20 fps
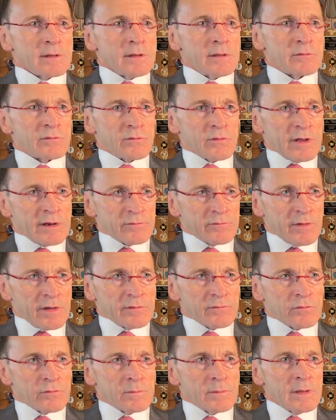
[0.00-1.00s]
It's
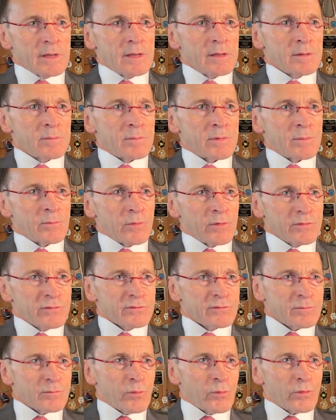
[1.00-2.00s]
gratifying for me, but
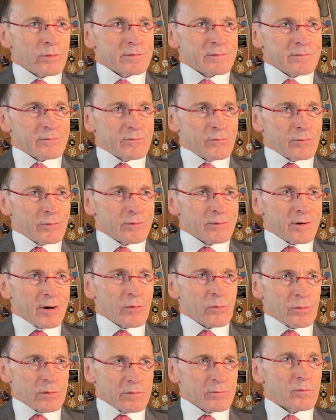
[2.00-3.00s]
most importantly for our
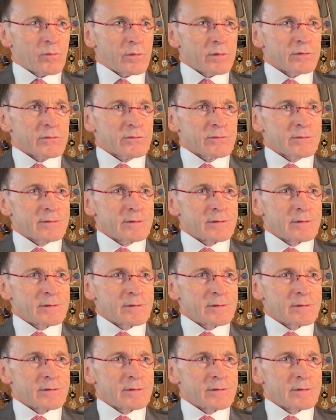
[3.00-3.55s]
workforce.